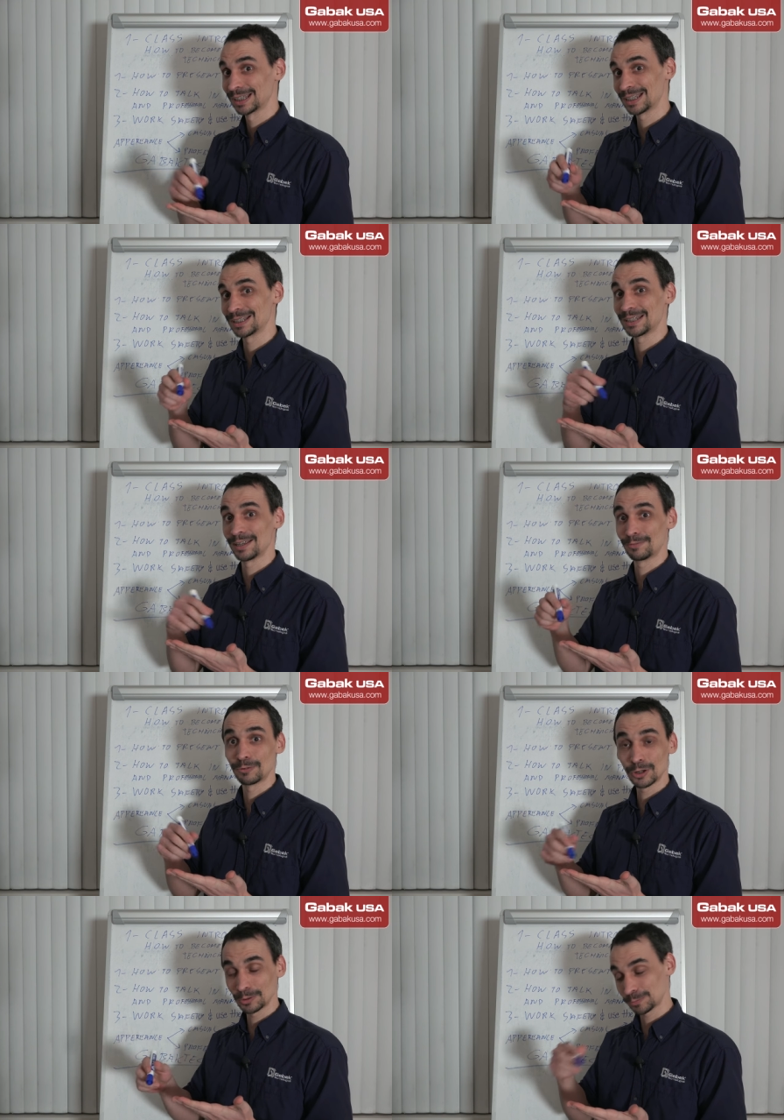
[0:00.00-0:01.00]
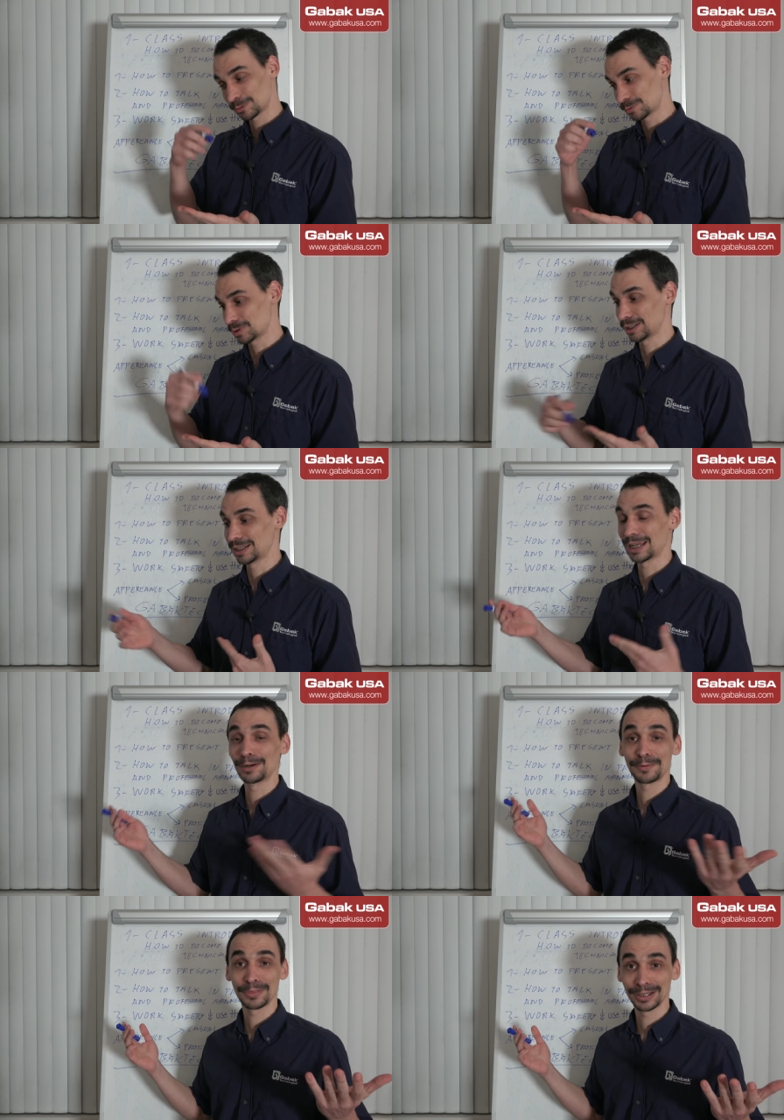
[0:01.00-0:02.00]
get the form with
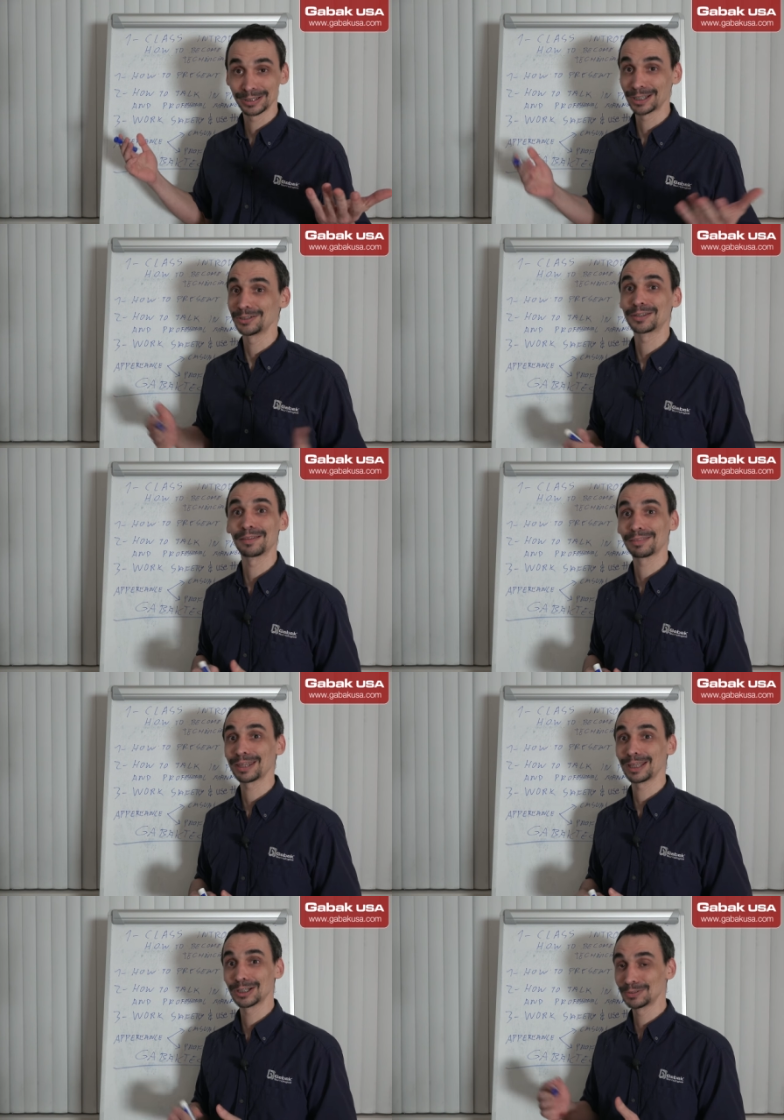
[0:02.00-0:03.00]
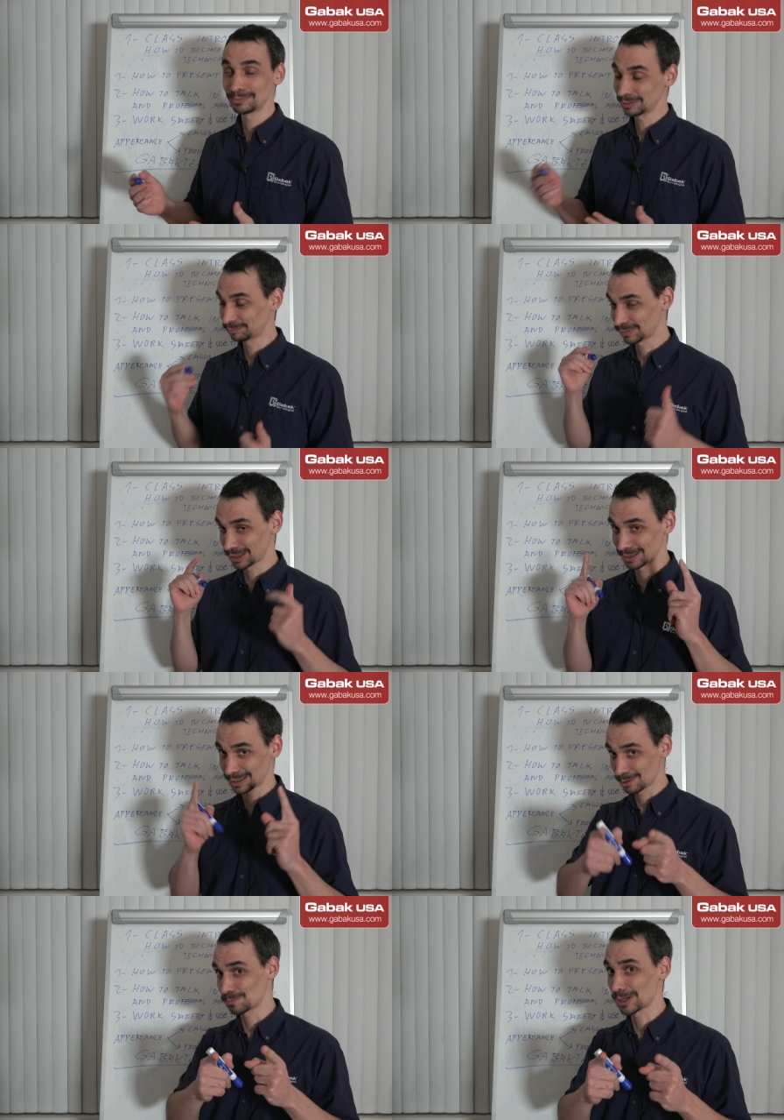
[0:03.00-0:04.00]
everything that you can think of, then
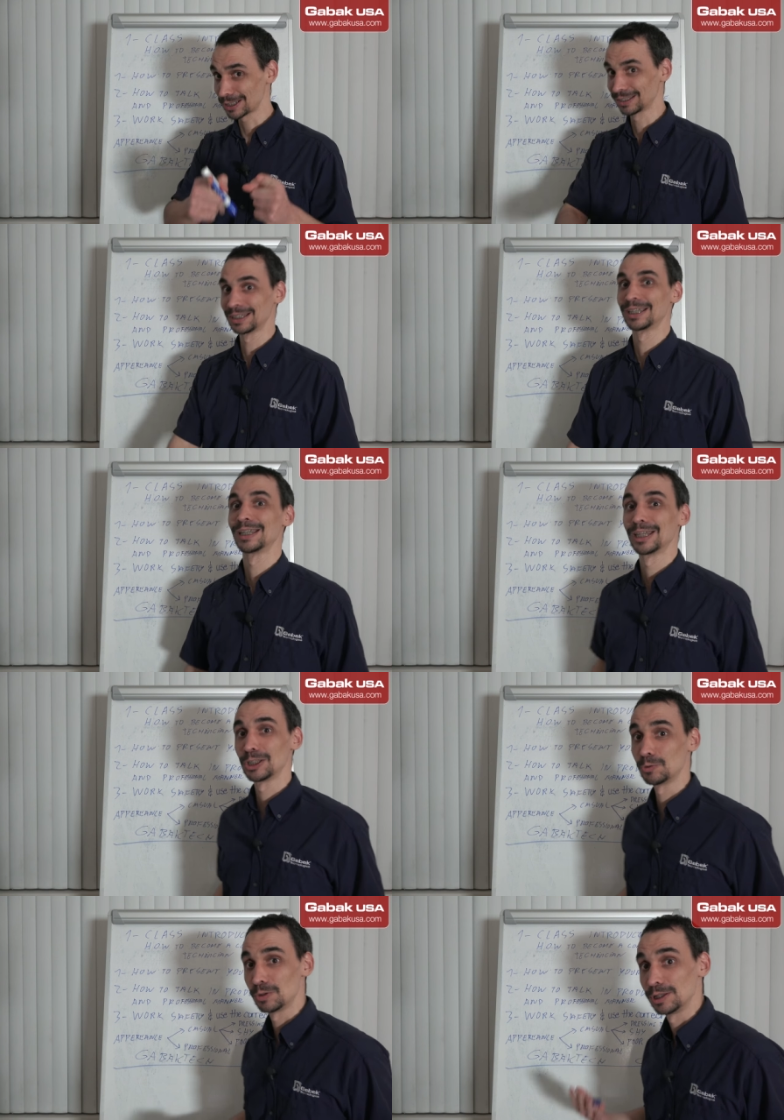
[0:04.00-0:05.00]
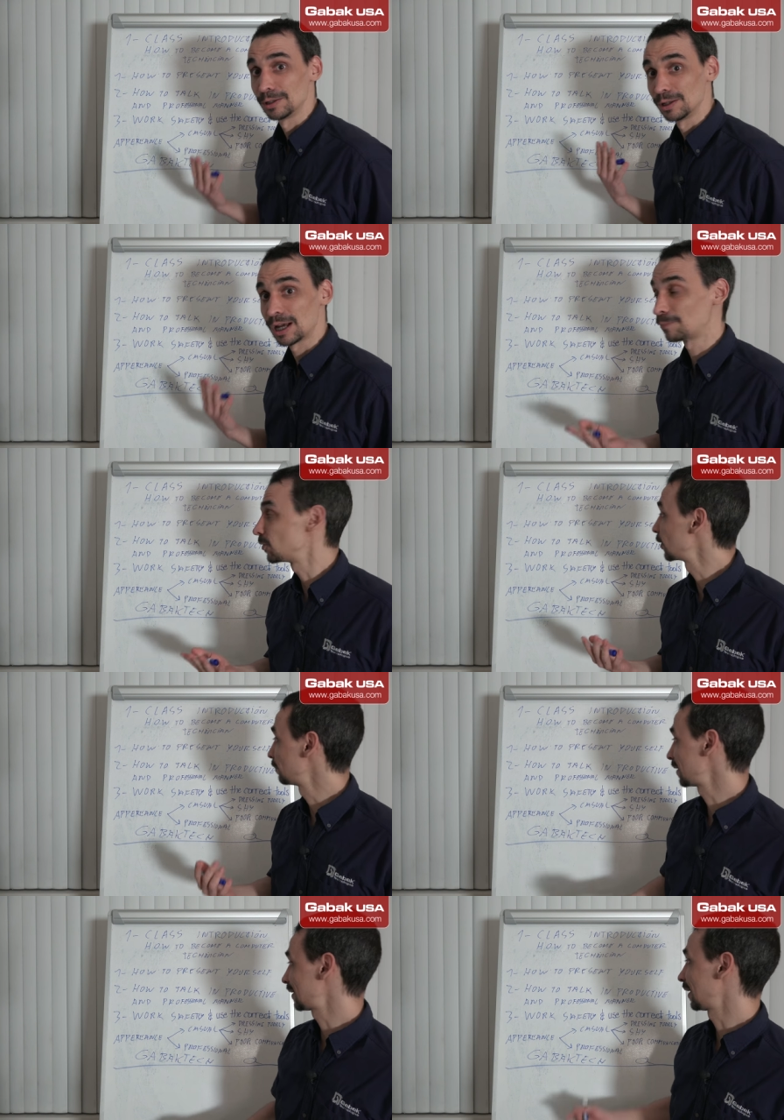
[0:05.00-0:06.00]
that way you will avoid
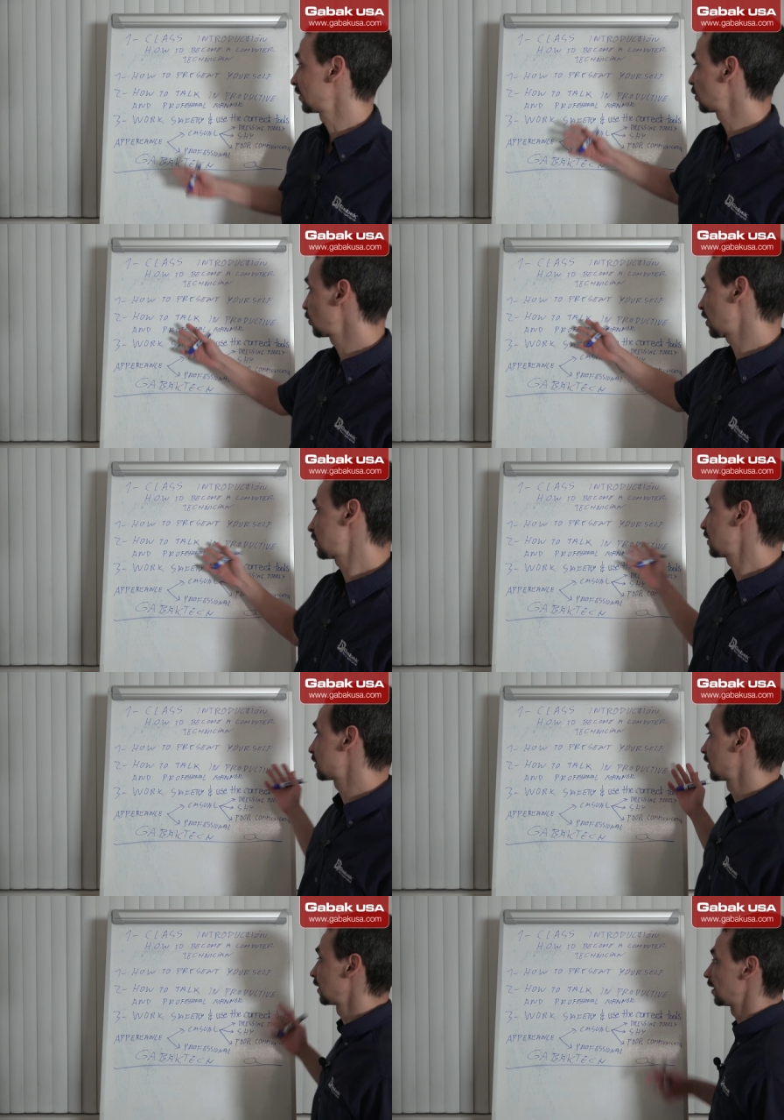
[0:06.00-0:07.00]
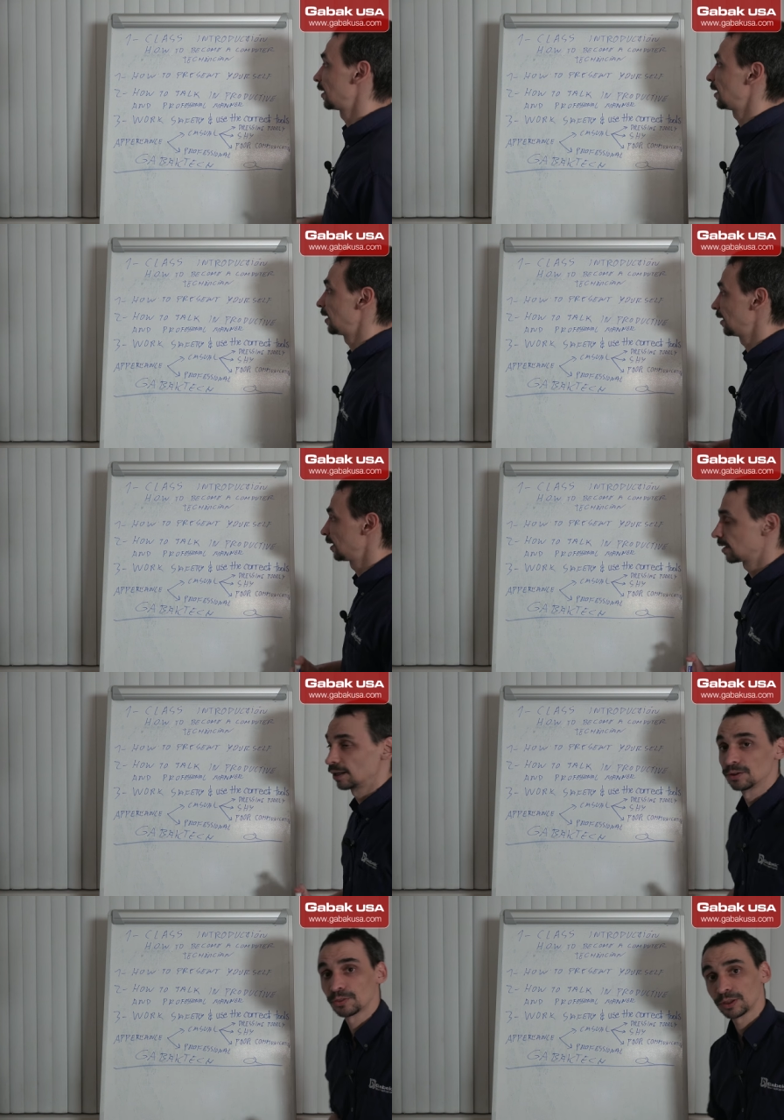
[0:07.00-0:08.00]
mistakes. So that is a,
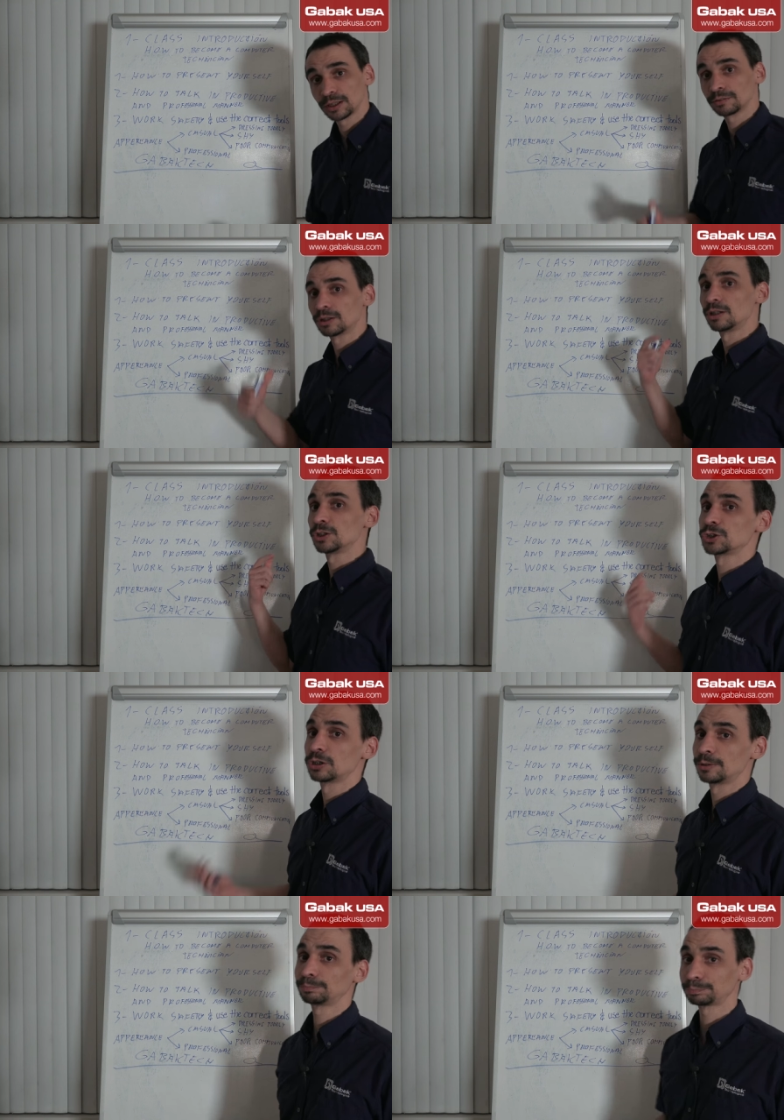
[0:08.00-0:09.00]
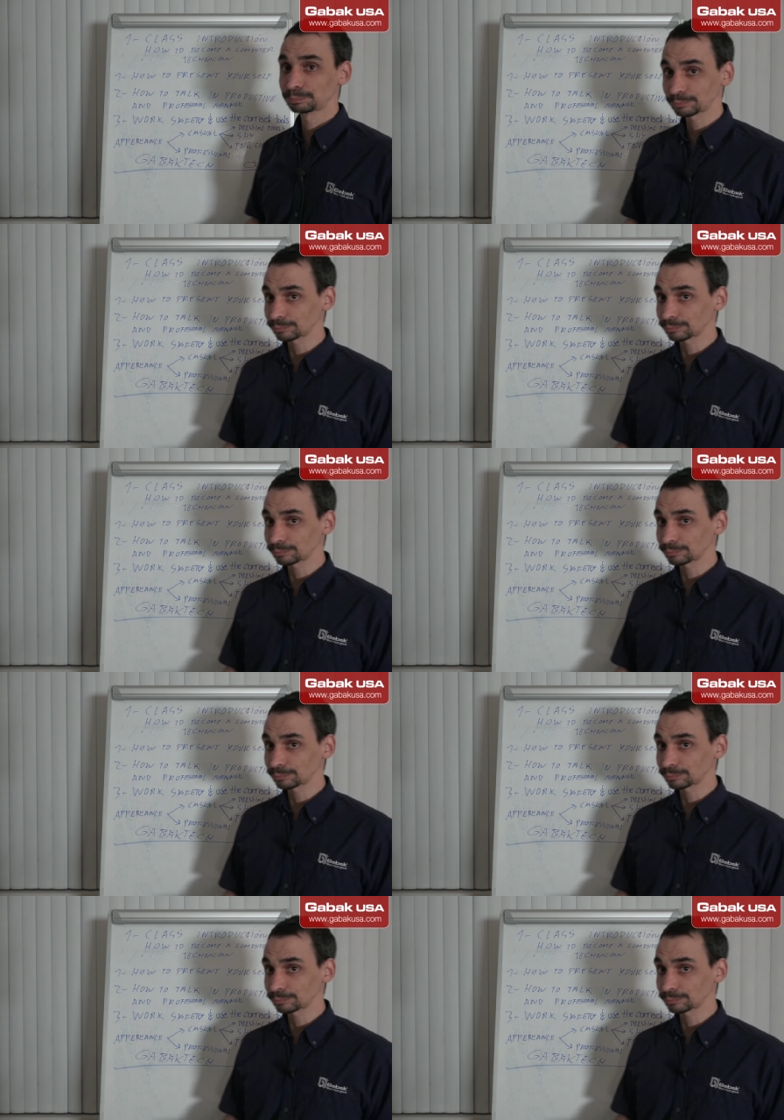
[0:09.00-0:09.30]
a good thing. Also,